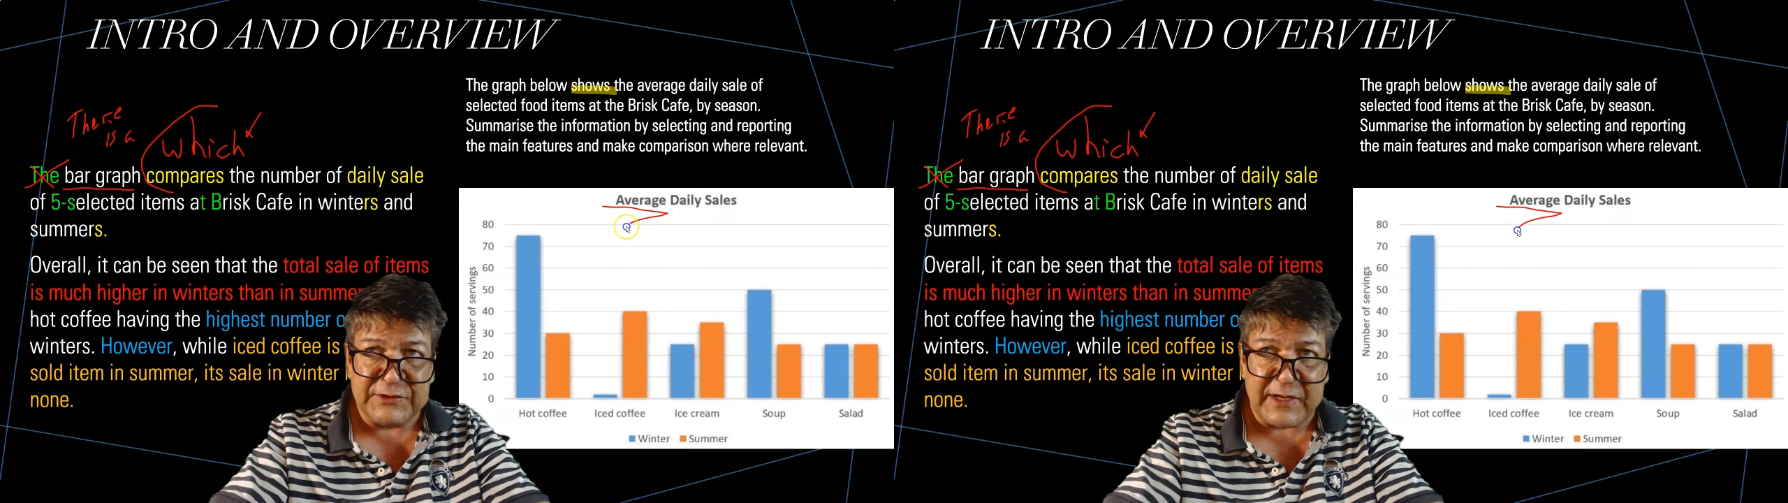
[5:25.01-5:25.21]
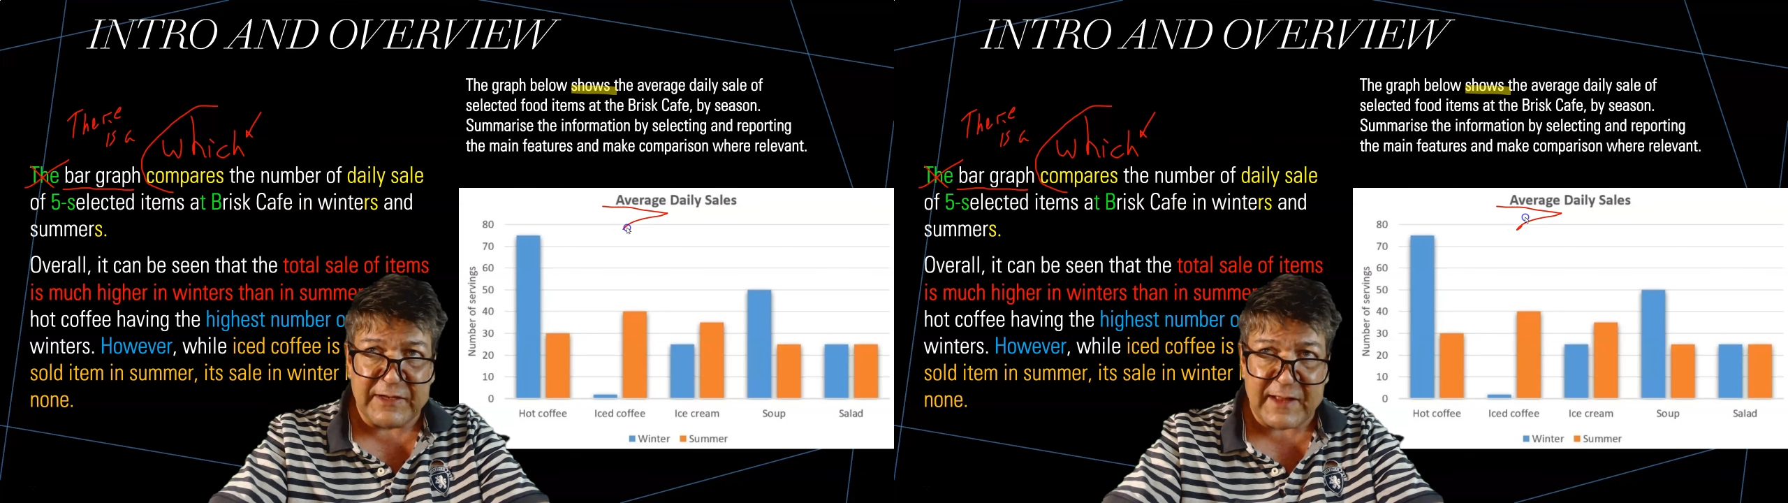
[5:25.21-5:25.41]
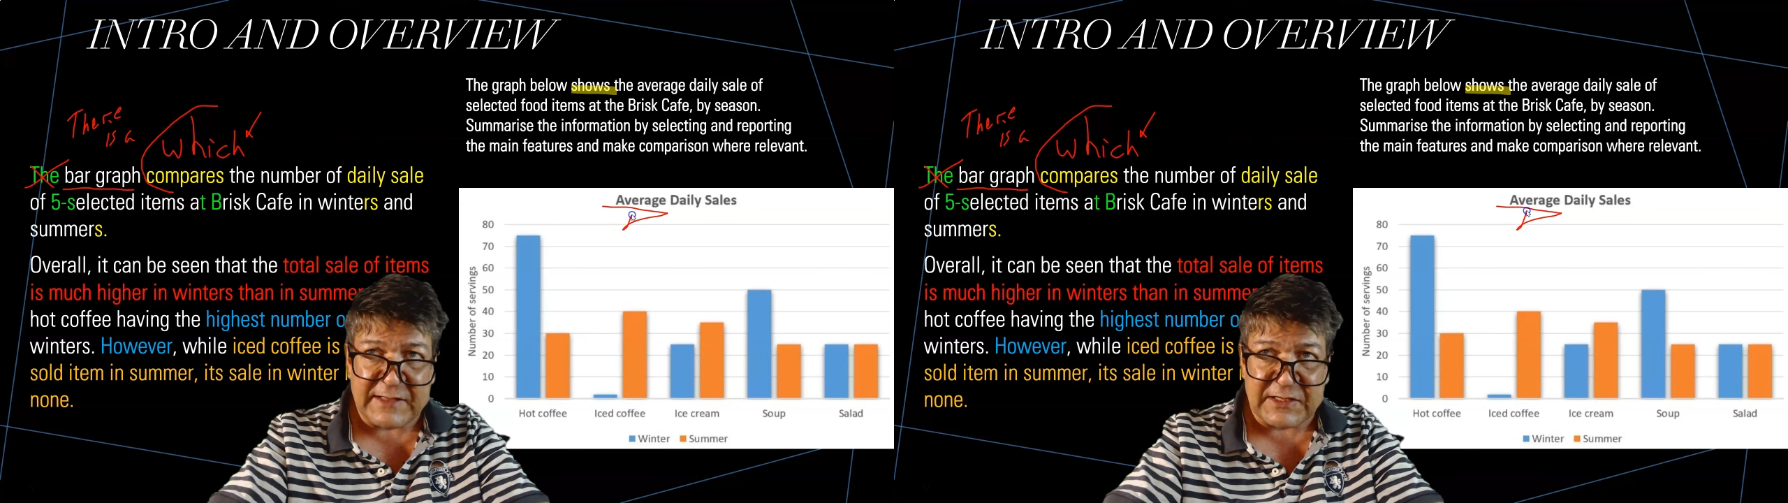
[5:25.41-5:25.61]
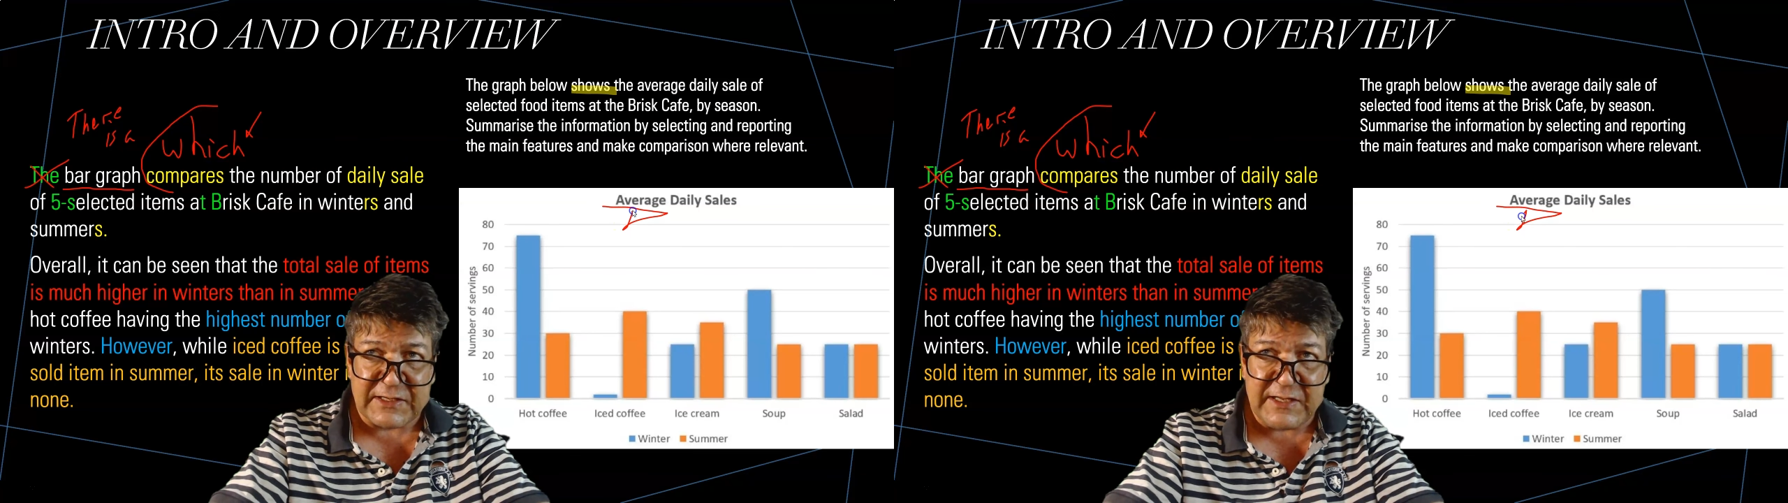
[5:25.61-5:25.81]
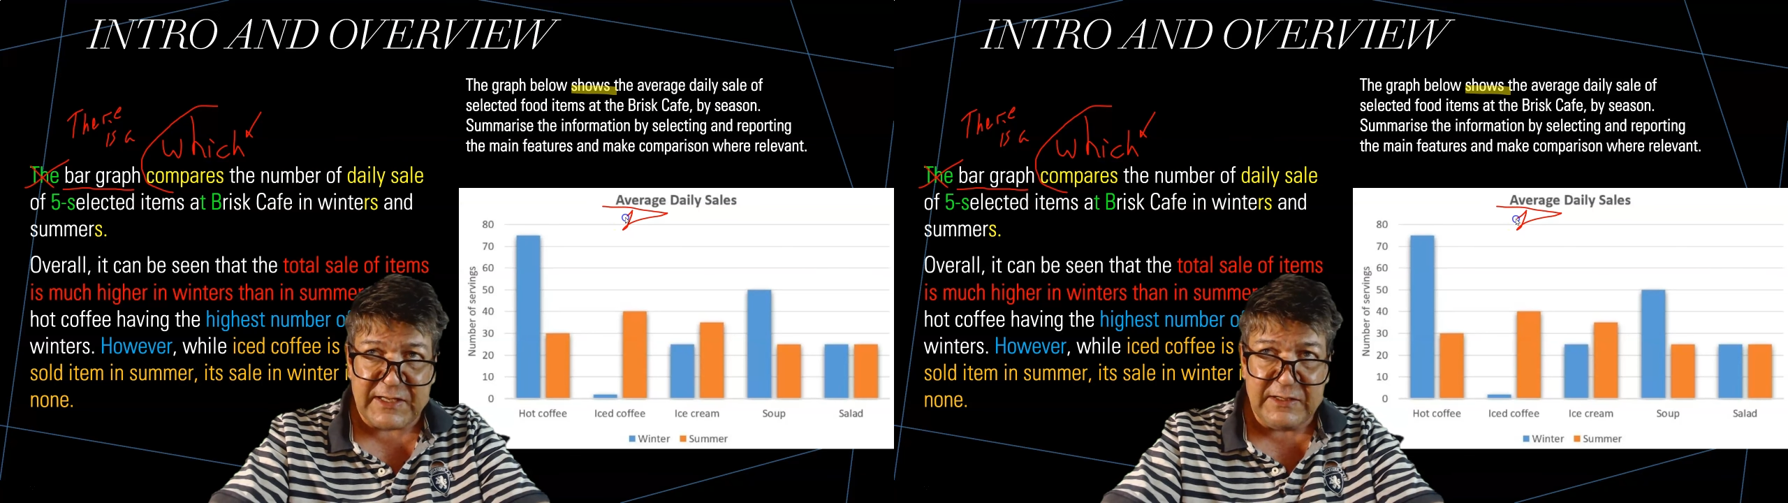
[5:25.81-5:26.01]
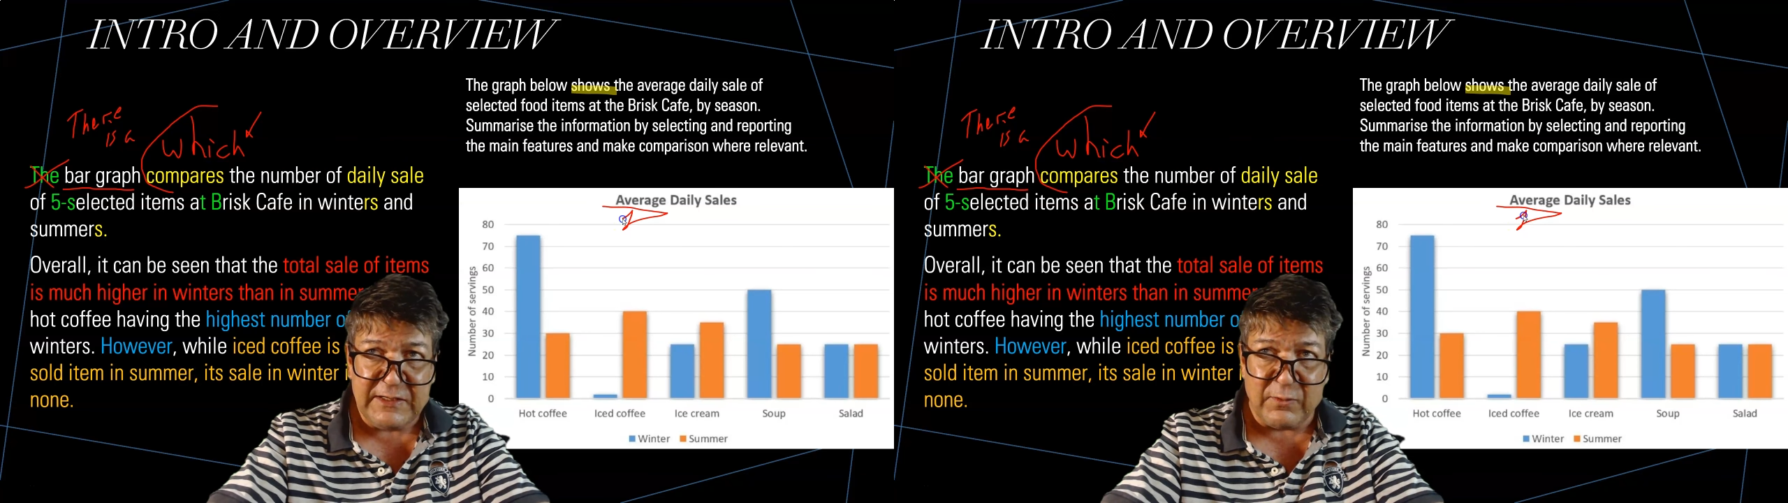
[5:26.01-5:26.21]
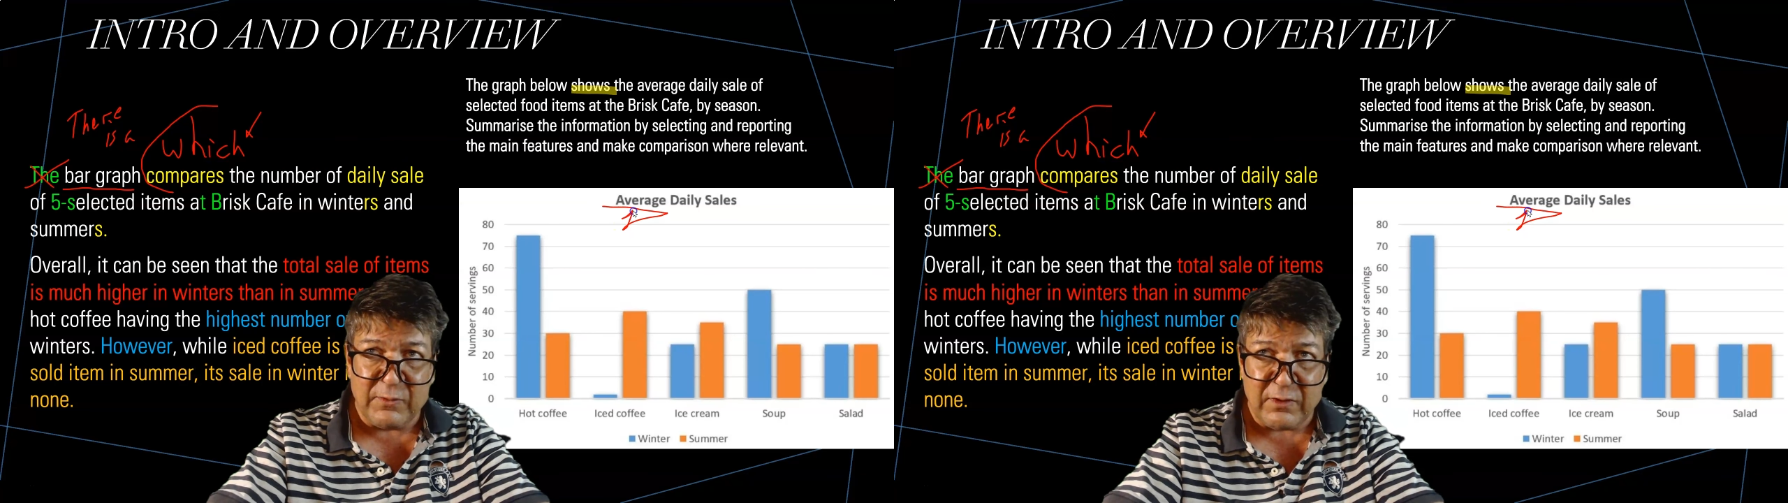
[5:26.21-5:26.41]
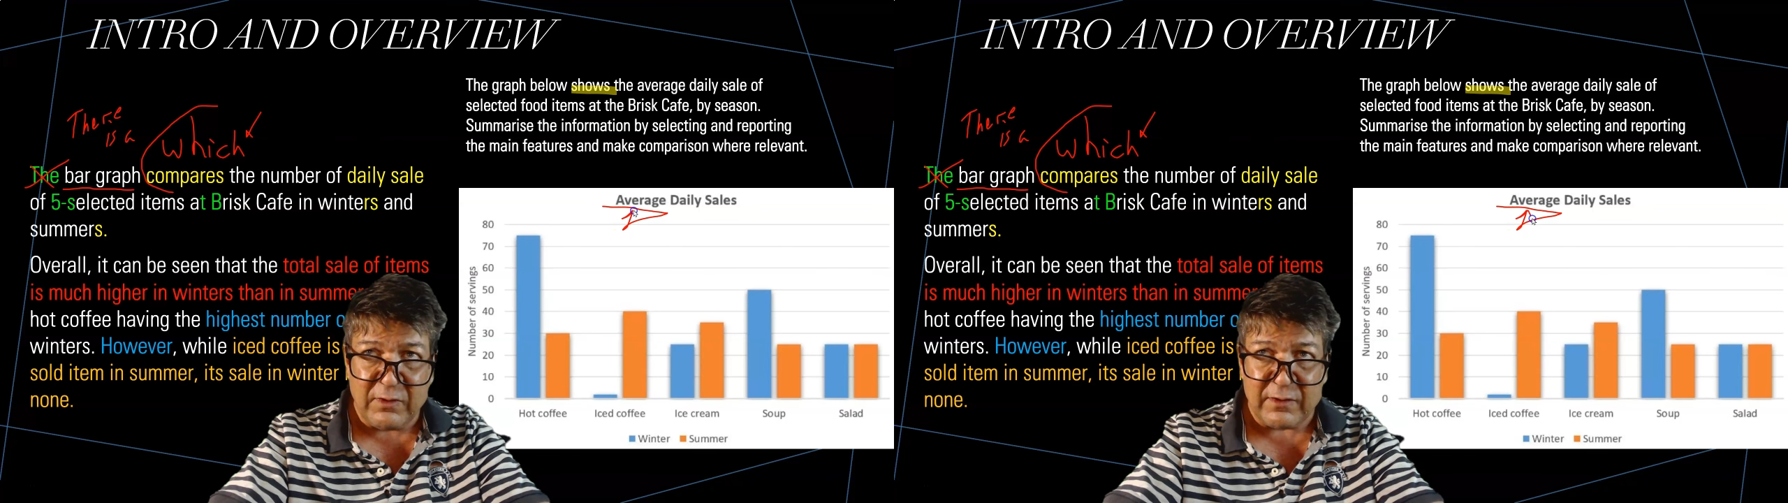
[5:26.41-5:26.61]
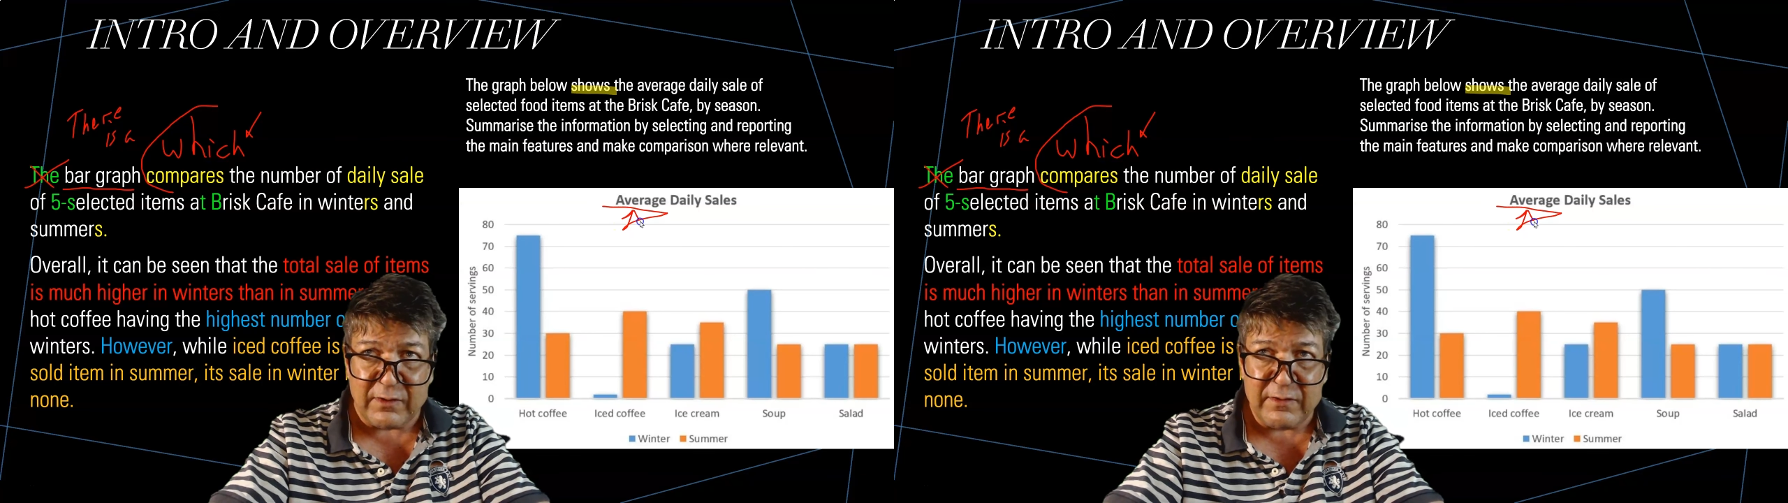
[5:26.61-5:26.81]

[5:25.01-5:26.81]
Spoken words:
Okay, that's a key word.